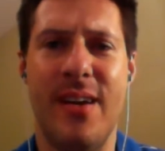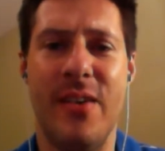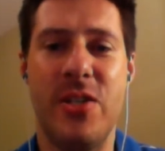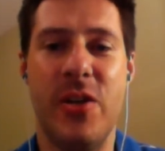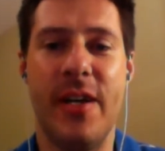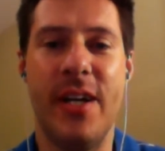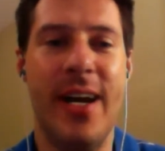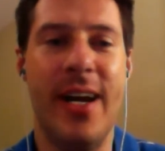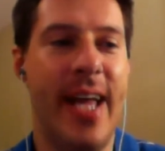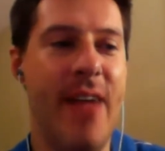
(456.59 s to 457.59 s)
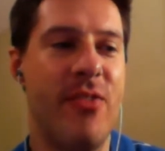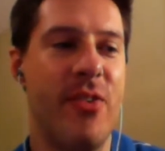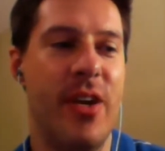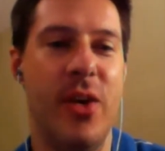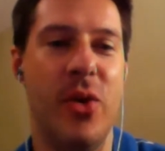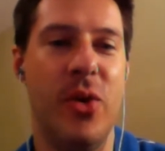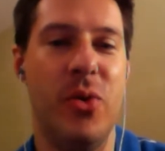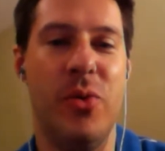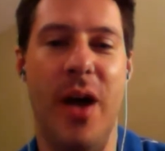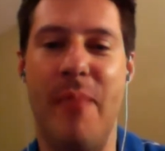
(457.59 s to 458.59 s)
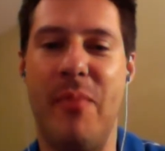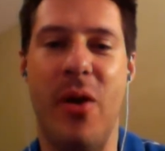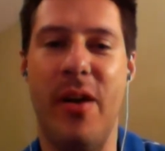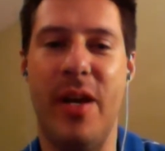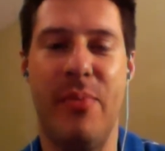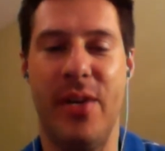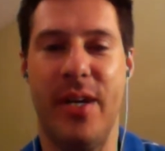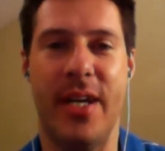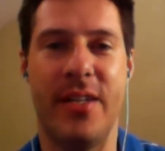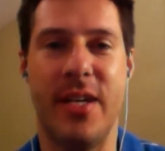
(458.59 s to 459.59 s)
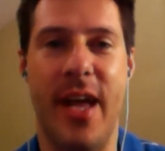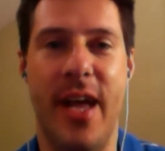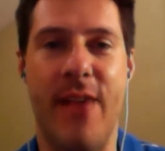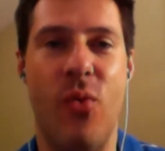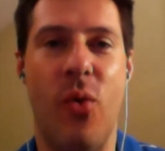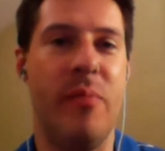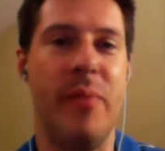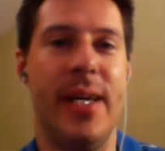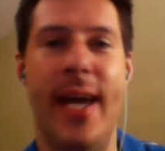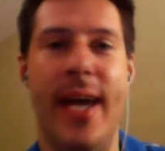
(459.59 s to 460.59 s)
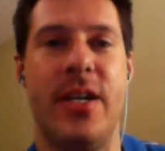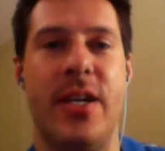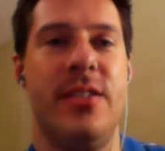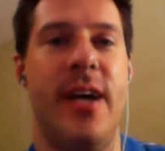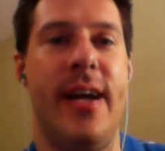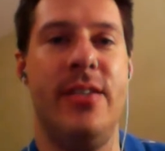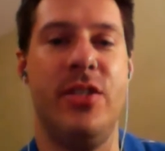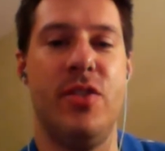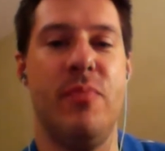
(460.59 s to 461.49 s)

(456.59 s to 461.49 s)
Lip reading: They're starting Donnie Avery, who I'm already predicting is going to have one big catch against Titans.